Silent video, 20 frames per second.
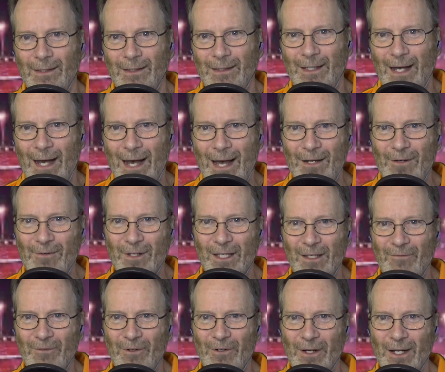I don't
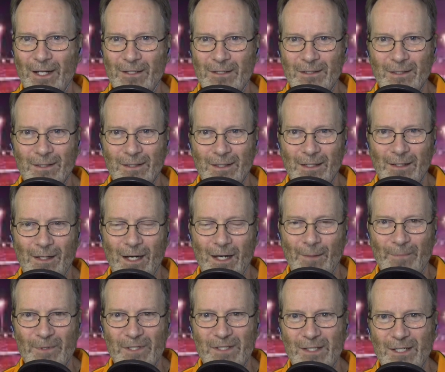give grades to the uh,
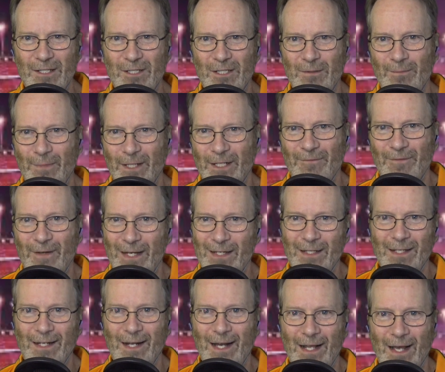opposition, but if I
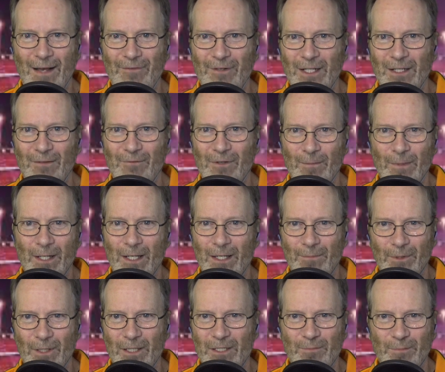did, I'd have to give him an A
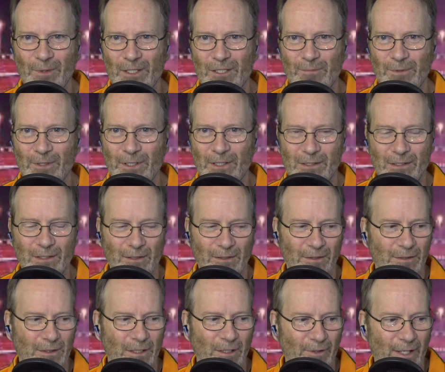plus plus plus.
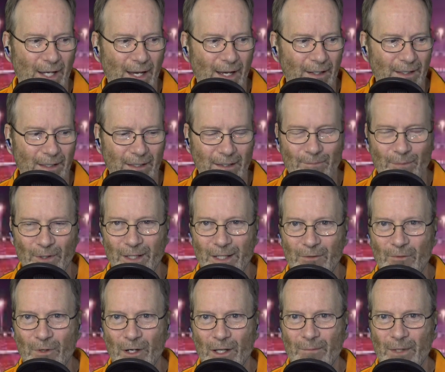There's no doubt he
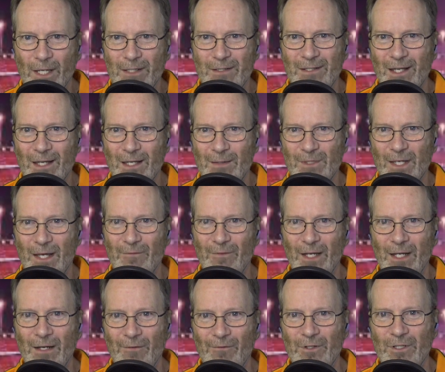played one of the best games I've
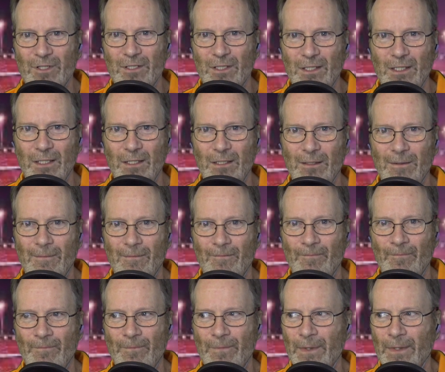ever seen
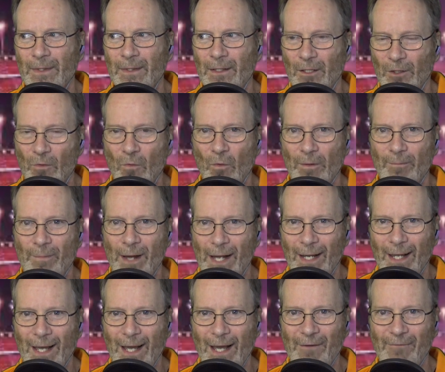a
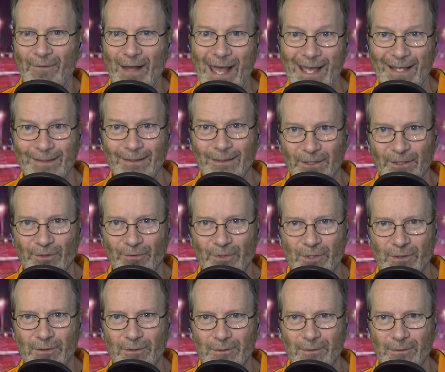quarterback have and
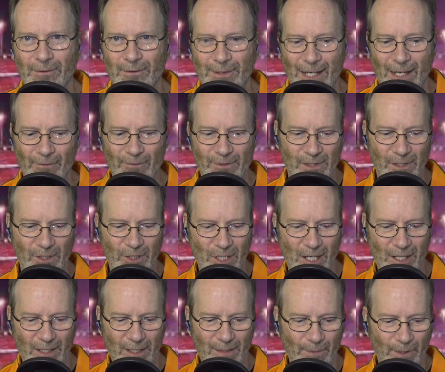lose. That was the
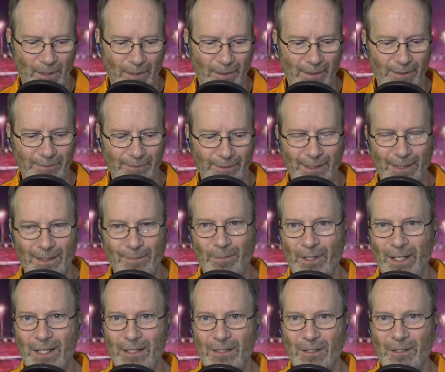shocking part. He
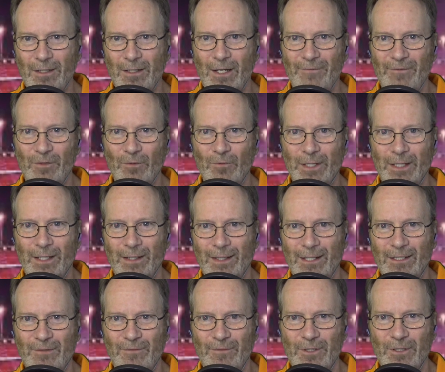played good enough to win,
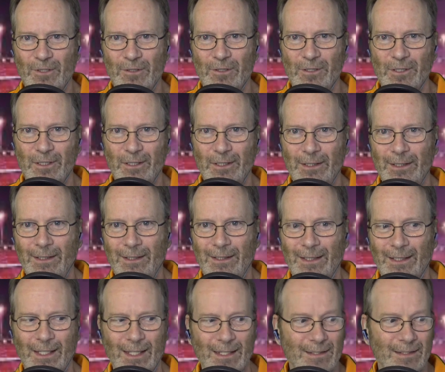that's for sure.
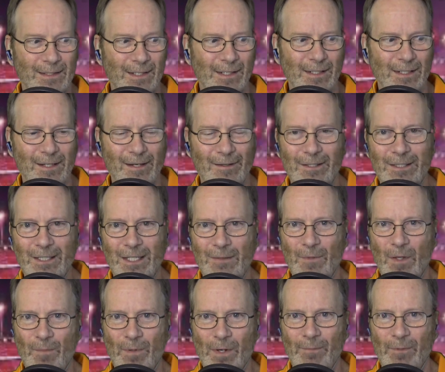Against any other team,
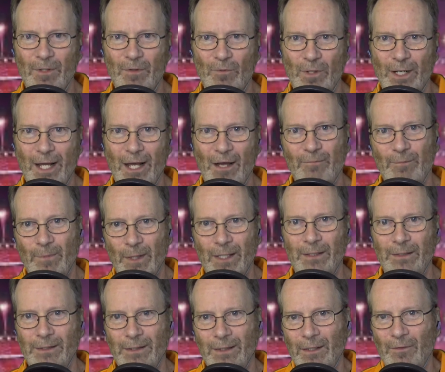he probably would have.
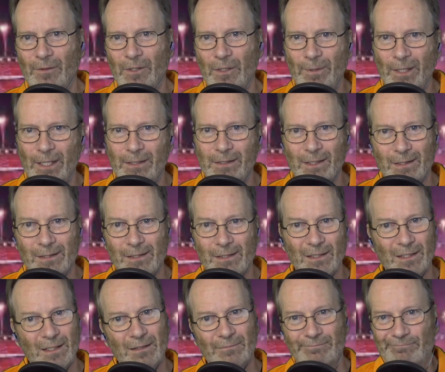But you know, when you play
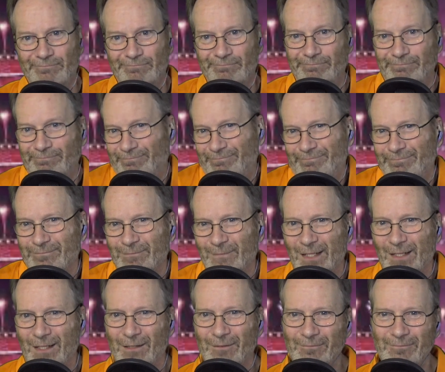Tennessee,
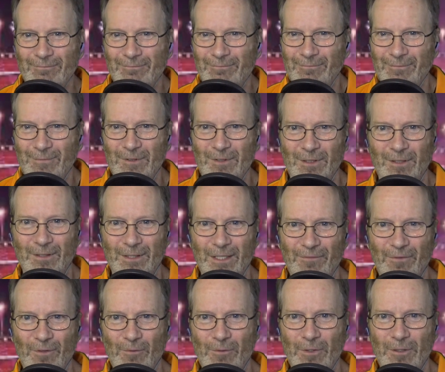you know it's a little
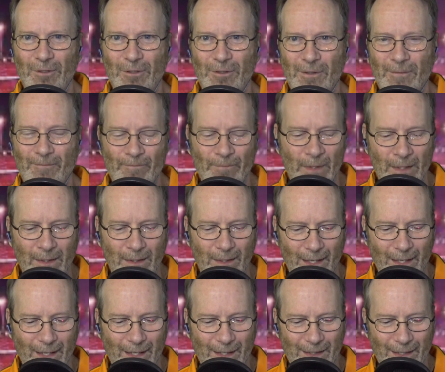different world.
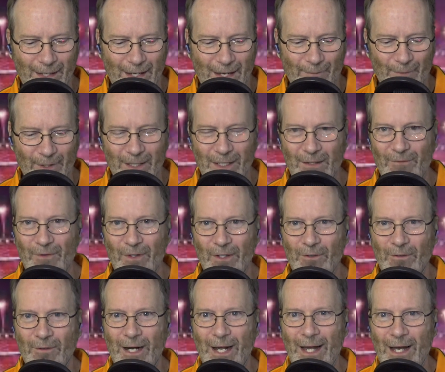And uh, I'm going to give the
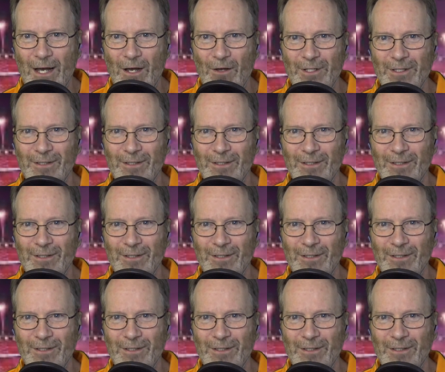crowd.